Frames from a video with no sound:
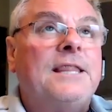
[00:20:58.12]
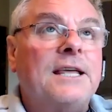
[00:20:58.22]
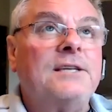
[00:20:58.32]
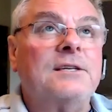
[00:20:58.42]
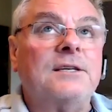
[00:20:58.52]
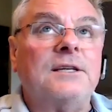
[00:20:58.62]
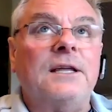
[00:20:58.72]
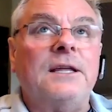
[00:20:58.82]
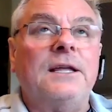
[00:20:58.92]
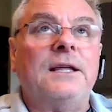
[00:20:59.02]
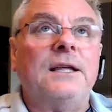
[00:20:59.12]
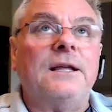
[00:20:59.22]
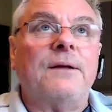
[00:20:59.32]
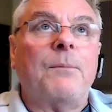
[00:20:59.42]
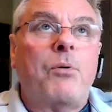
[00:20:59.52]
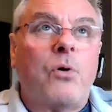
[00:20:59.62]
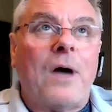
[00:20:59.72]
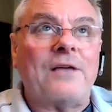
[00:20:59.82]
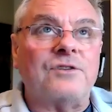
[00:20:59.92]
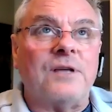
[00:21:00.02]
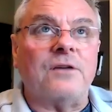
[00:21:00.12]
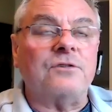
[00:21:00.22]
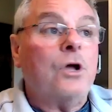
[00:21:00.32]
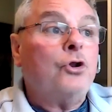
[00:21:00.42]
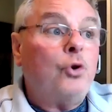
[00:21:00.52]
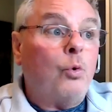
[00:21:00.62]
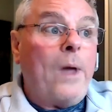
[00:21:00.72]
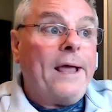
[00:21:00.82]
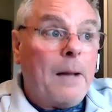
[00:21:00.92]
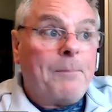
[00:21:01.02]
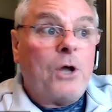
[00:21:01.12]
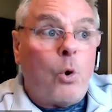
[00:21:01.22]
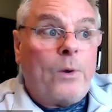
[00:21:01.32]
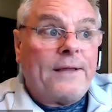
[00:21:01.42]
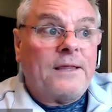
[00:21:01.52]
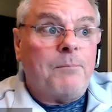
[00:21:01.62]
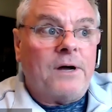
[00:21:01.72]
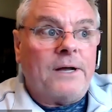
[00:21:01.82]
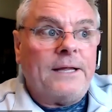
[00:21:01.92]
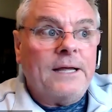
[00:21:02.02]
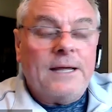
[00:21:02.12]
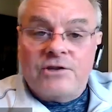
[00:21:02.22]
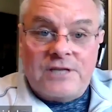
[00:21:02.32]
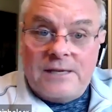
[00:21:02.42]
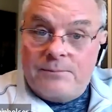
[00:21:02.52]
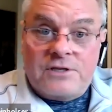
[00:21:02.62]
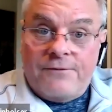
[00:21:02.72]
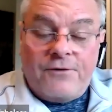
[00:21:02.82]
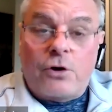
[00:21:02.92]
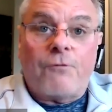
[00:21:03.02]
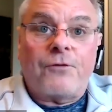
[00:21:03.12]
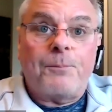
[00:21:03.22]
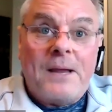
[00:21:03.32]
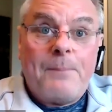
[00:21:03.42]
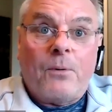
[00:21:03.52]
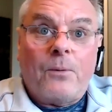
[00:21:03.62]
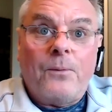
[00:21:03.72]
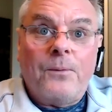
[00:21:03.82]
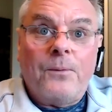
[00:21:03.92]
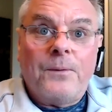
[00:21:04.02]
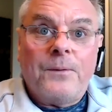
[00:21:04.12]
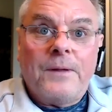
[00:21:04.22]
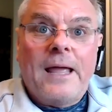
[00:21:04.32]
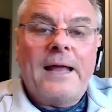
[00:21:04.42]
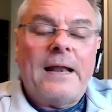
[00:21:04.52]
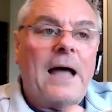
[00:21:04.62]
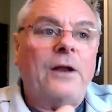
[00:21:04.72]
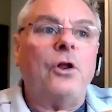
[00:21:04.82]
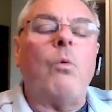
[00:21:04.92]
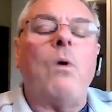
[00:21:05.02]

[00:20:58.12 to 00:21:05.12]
this process to wake up and go get the money seems difficult for people. And I don't know